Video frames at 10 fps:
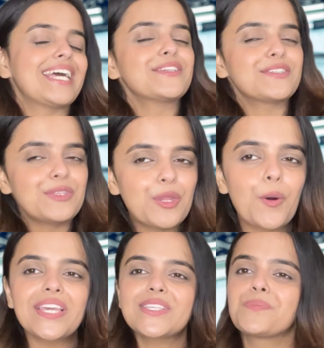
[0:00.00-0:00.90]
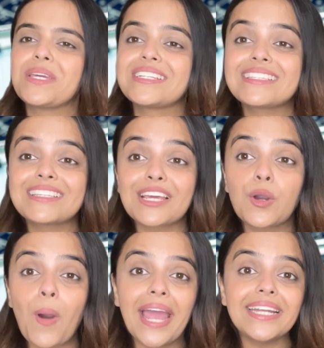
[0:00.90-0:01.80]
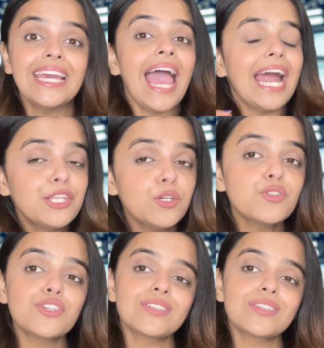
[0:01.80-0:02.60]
There is no experience required and you